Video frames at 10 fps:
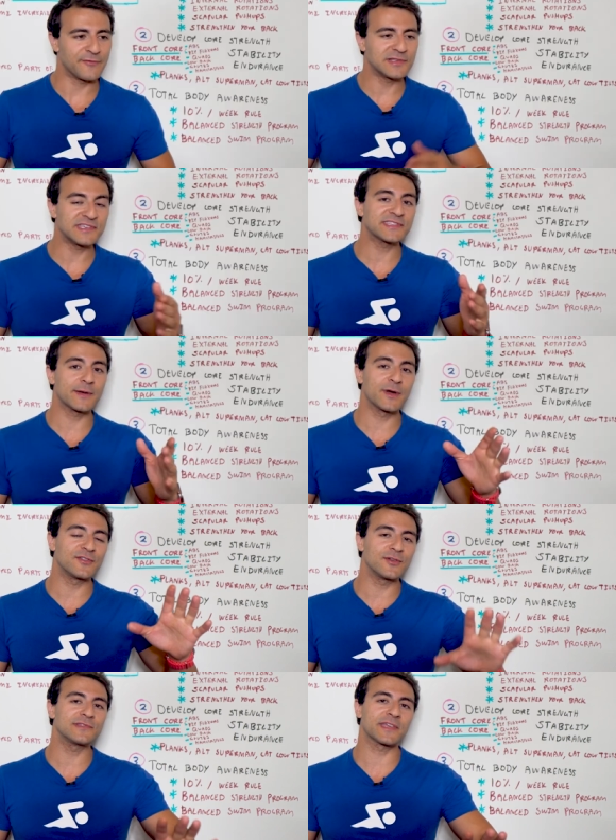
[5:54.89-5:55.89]
If you see
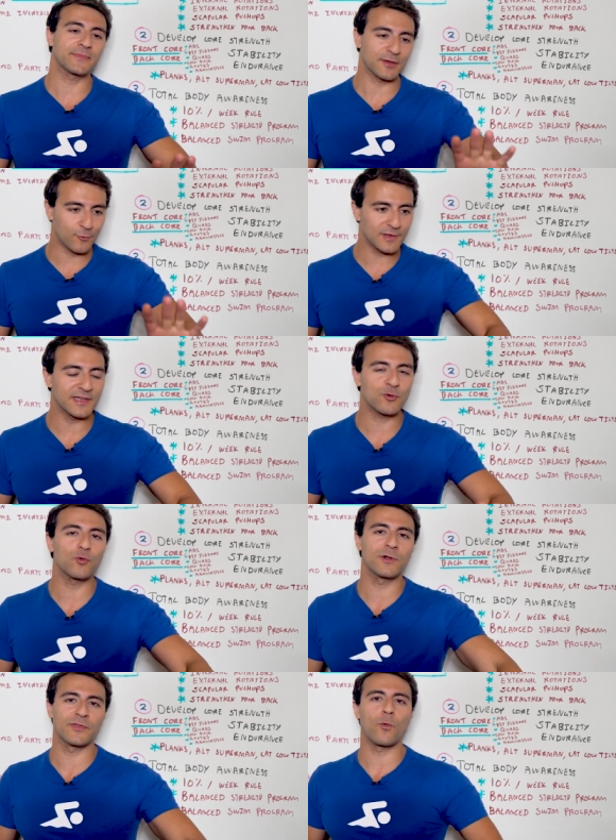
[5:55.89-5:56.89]
someone do something really
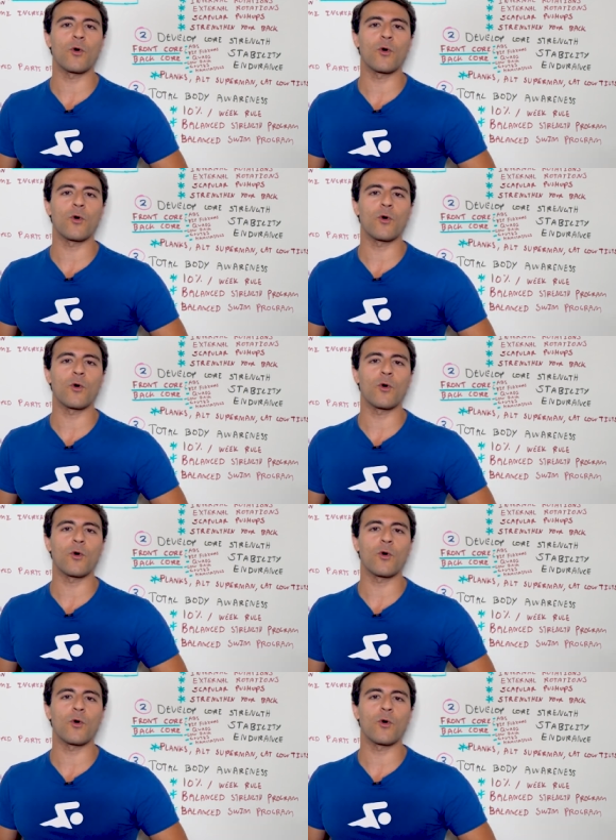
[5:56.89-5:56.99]
cool in the